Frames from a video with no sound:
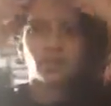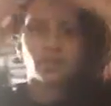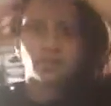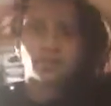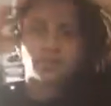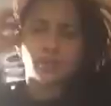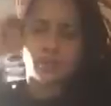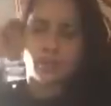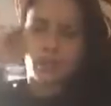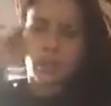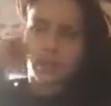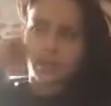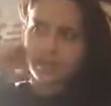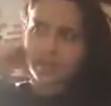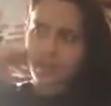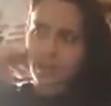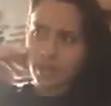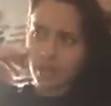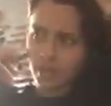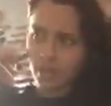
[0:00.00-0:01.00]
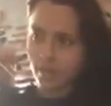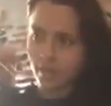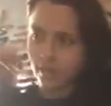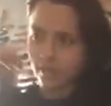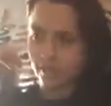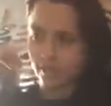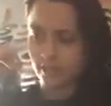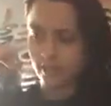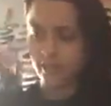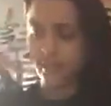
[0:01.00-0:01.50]
So I thought
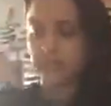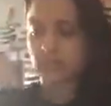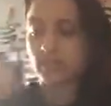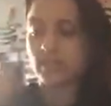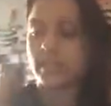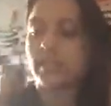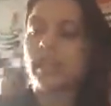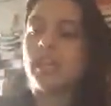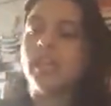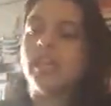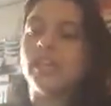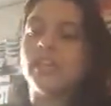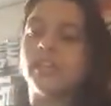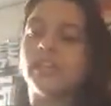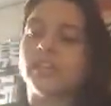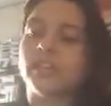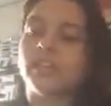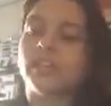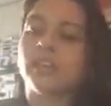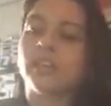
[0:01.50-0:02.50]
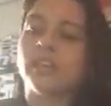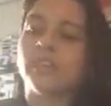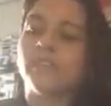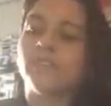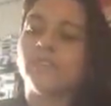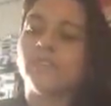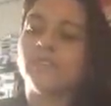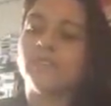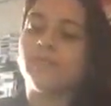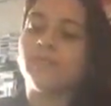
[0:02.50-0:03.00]
instead of
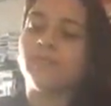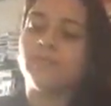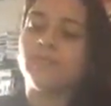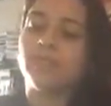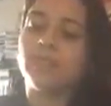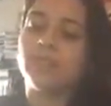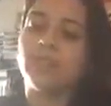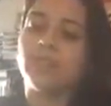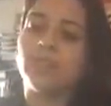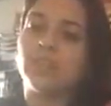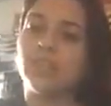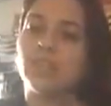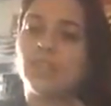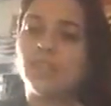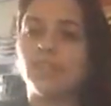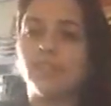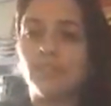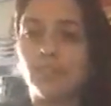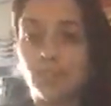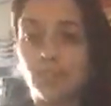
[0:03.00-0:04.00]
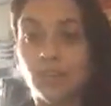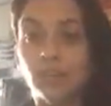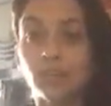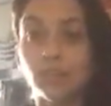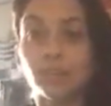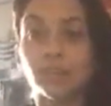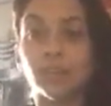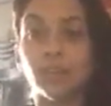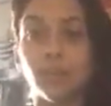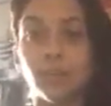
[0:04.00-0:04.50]
giving
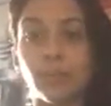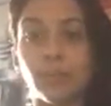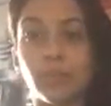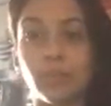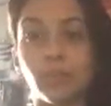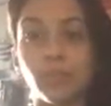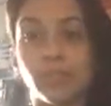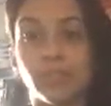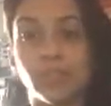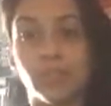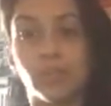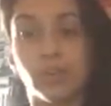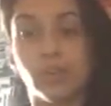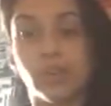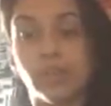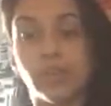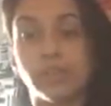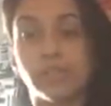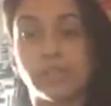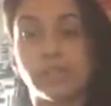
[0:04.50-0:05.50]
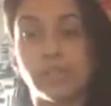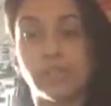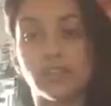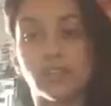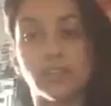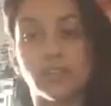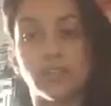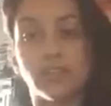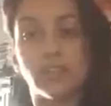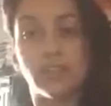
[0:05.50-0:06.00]
you something materialistic
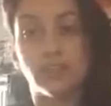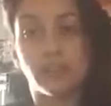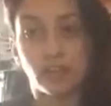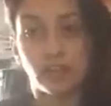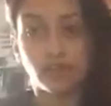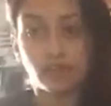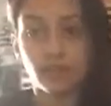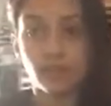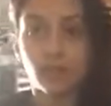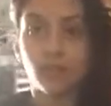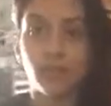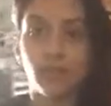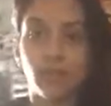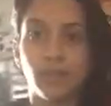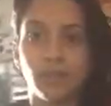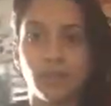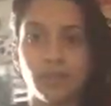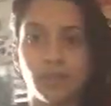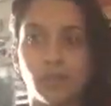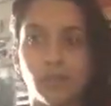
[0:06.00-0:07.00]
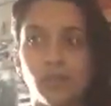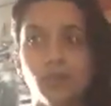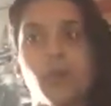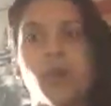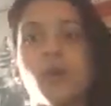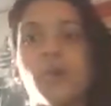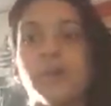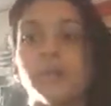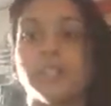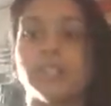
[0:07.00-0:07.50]
like our family,
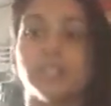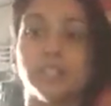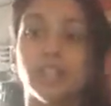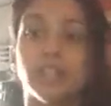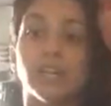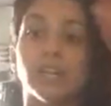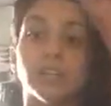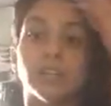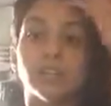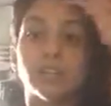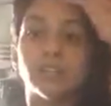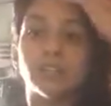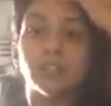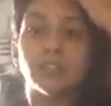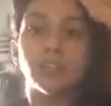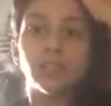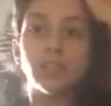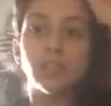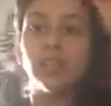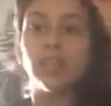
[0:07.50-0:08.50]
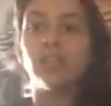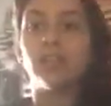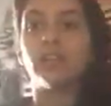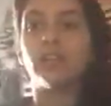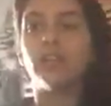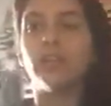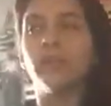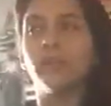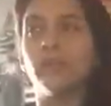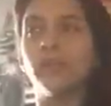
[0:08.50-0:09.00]
always does,
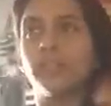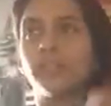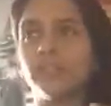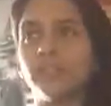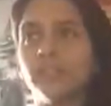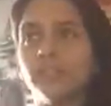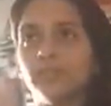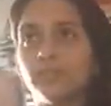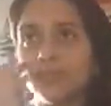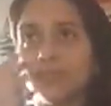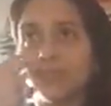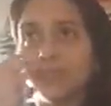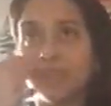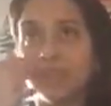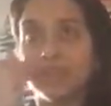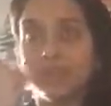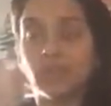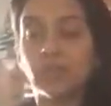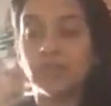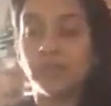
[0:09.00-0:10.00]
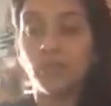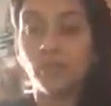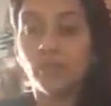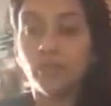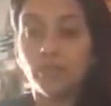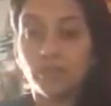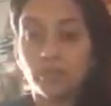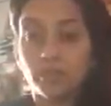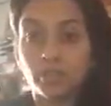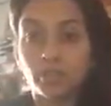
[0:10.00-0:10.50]
let me just do something that we don't
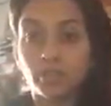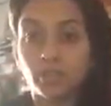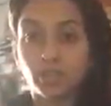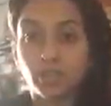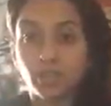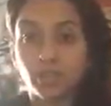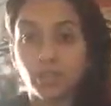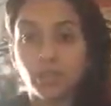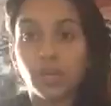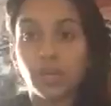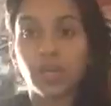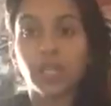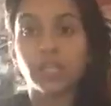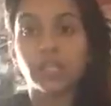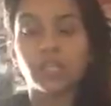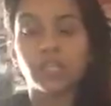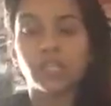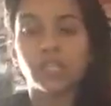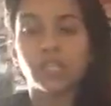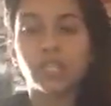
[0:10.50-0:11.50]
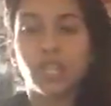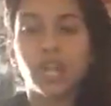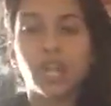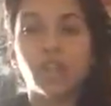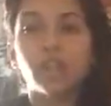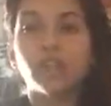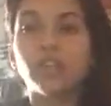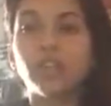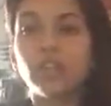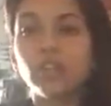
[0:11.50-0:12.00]
usually do and
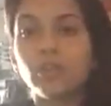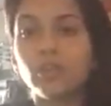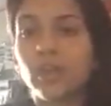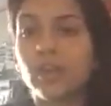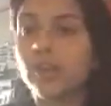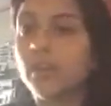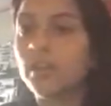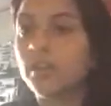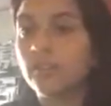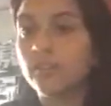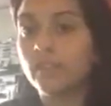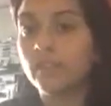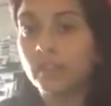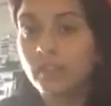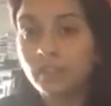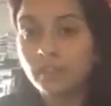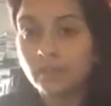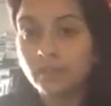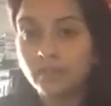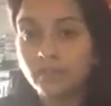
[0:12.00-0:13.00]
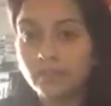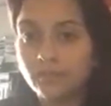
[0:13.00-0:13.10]
tell you how I feel,